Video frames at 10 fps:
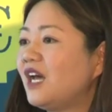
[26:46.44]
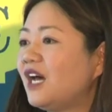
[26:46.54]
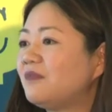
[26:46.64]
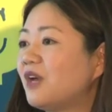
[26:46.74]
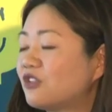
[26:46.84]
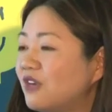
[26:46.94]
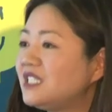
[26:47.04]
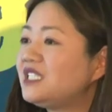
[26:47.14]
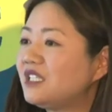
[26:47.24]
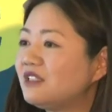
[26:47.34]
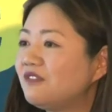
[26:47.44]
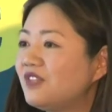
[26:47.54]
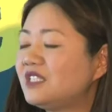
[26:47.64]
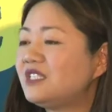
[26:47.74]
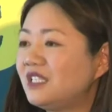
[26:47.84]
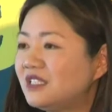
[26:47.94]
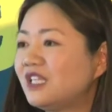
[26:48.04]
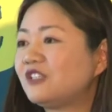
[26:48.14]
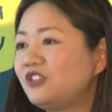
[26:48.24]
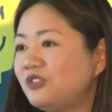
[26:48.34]
A great deal of this is
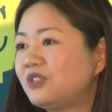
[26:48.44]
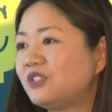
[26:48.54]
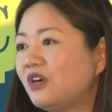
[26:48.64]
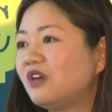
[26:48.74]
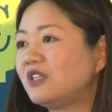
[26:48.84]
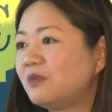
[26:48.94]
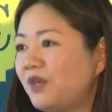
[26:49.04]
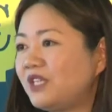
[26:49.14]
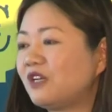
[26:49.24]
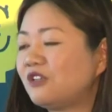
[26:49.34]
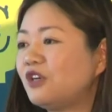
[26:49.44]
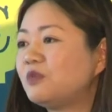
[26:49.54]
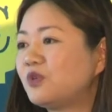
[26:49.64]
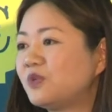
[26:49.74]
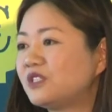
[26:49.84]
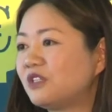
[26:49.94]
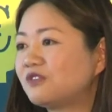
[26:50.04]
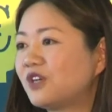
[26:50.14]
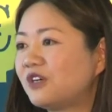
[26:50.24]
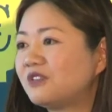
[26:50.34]
linked to the dollar being the global
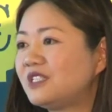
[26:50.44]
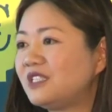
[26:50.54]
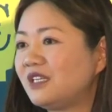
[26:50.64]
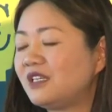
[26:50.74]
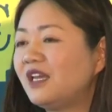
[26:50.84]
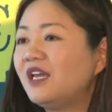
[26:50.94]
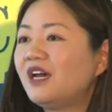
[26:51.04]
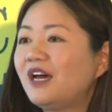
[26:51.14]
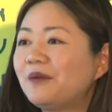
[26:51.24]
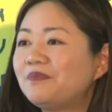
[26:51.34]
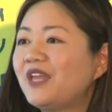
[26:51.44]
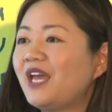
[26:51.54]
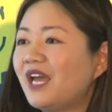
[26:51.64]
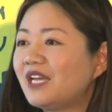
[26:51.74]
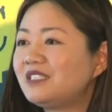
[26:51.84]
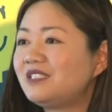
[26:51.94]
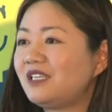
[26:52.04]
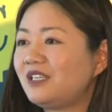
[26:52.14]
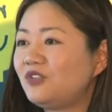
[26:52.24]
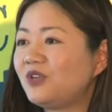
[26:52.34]
reserve currency. As
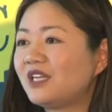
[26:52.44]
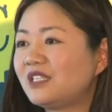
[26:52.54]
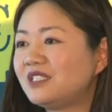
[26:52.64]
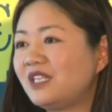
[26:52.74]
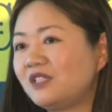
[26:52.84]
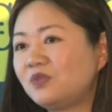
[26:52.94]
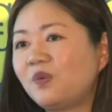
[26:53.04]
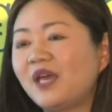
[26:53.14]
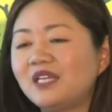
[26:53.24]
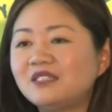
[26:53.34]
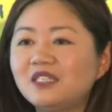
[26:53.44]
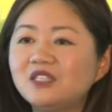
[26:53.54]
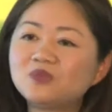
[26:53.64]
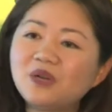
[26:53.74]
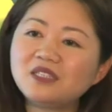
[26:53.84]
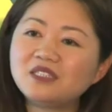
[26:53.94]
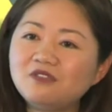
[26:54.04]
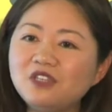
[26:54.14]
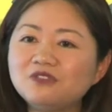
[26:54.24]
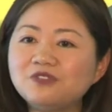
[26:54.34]
the United States wanes in its
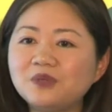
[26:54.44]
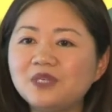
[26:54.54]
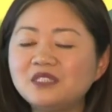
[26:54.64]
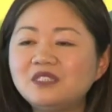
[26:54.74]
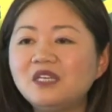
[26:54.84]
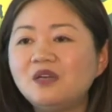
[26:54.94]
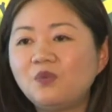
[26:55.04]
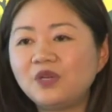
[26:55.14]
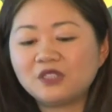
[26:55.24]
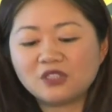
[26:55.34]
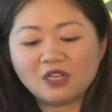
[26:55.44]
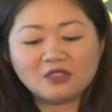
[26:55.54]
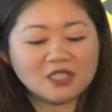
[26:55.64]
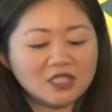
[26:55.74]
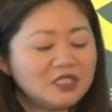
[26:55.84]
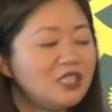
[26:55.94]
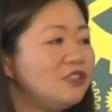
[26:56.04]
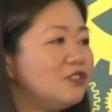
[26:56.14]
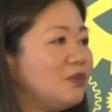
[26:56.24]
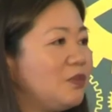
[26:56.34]
relative influence, will the dollar
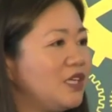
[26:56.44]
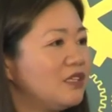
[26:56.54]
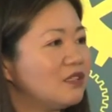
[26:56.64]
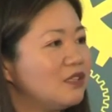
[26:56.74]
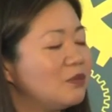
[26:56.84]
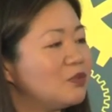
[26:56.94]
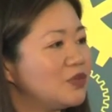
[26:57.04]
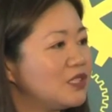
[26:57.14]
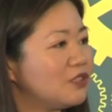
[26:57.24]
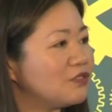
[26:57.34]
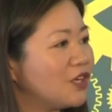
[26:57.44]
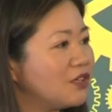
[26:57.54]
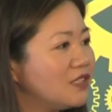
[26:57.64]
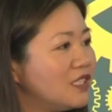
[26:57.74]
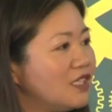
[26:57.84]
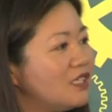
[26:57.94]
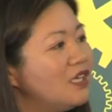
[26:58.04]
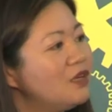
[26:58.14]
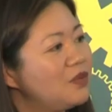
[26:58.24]
continue to be the global reserve currency?